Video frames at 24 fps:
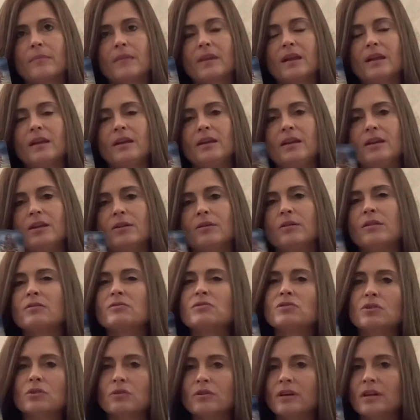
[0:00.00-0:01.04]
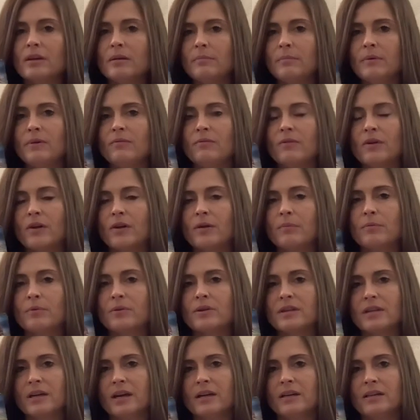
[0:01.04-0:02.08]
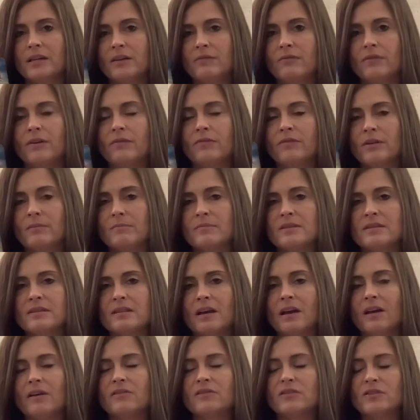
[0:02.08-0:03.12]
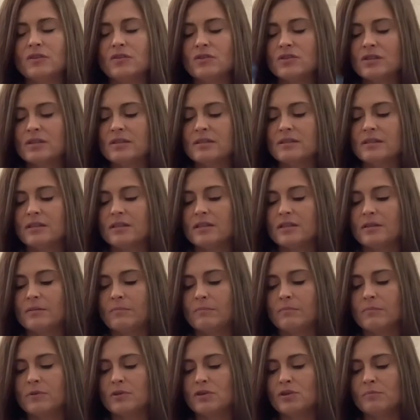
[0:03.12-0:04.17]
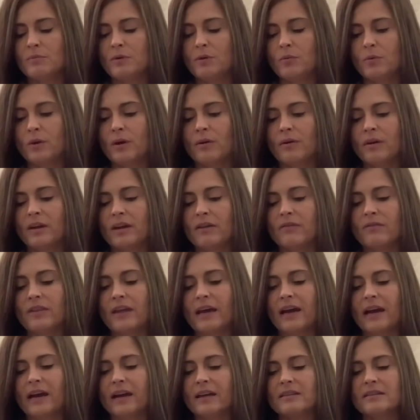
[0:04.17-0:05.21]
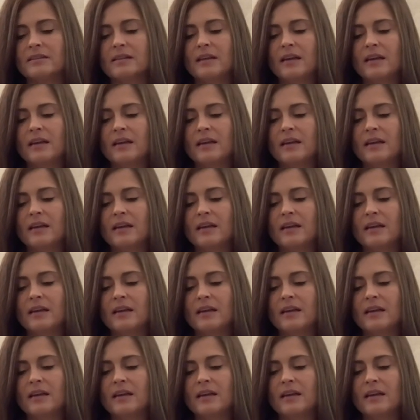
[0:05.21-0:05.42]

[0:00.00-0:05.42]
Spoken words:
you know, they're still going to be very protective of themselves. You just need to be wary of that,